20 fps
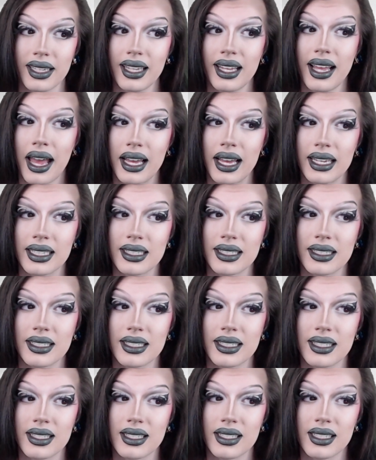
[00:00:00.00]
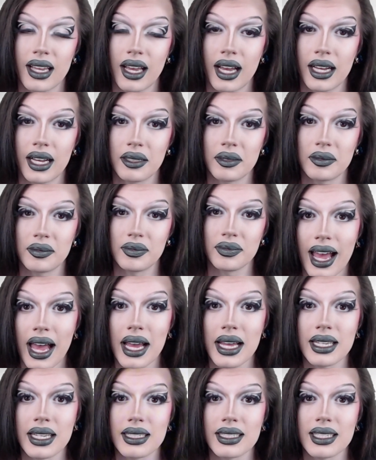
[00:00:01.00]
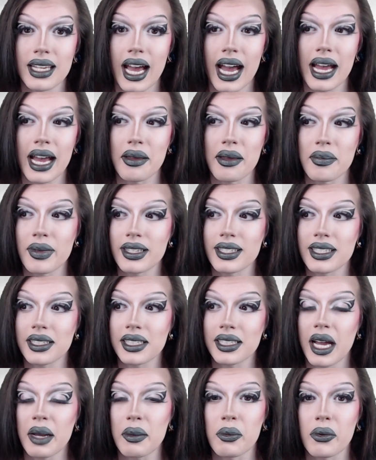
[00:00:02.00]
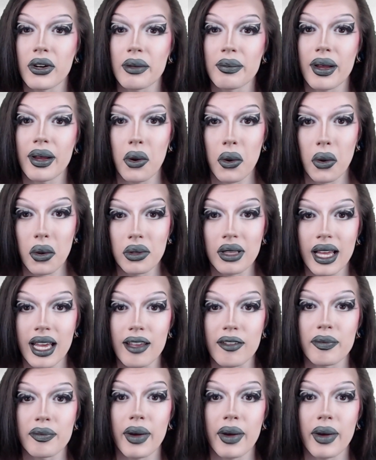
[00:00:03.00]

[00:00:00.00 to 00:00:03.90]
And I'm basically uprooting my whole life,